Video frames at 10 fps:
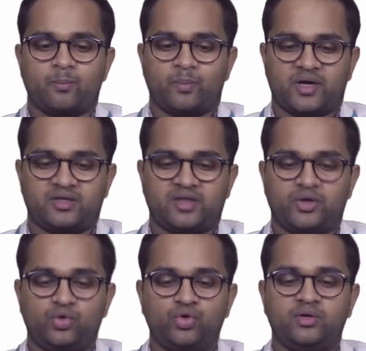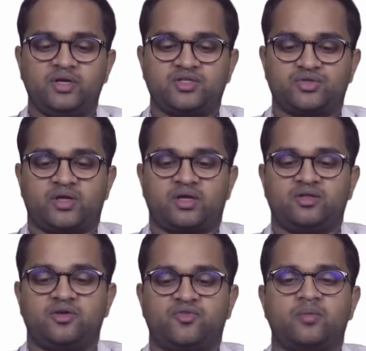but they do destroy
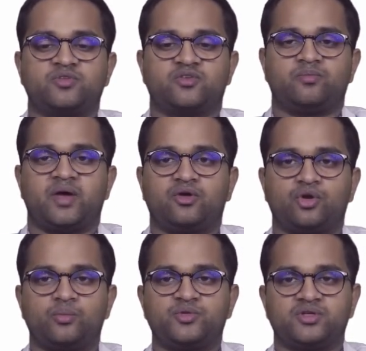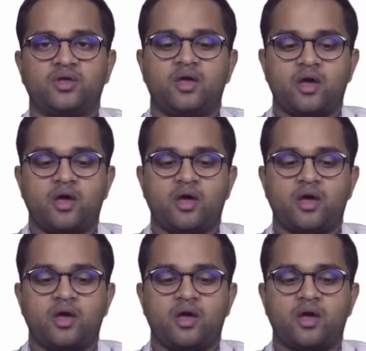other forms of microbes,